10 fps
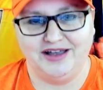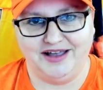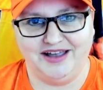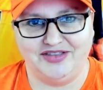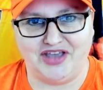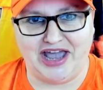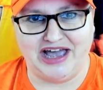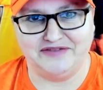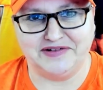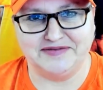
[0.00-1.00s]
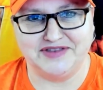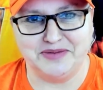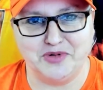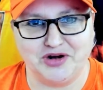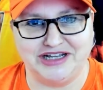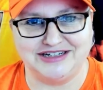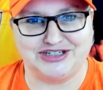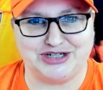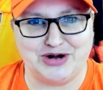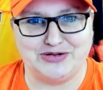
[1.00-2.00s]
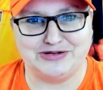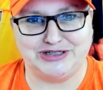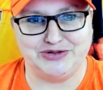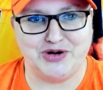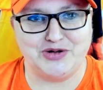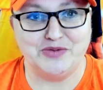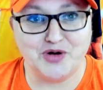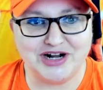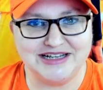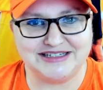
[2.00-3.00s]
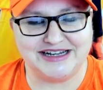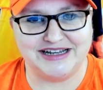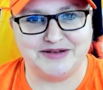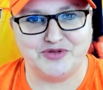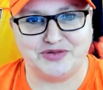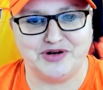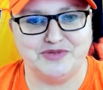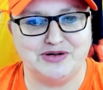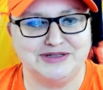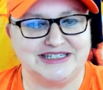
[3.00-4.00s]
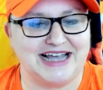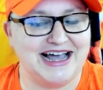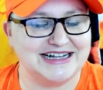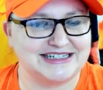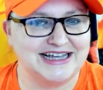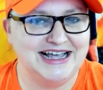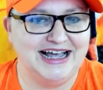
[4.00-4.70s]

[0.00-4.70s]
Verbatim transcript: and the half of the morning show duo, The Morning Steam with Ramon Scott.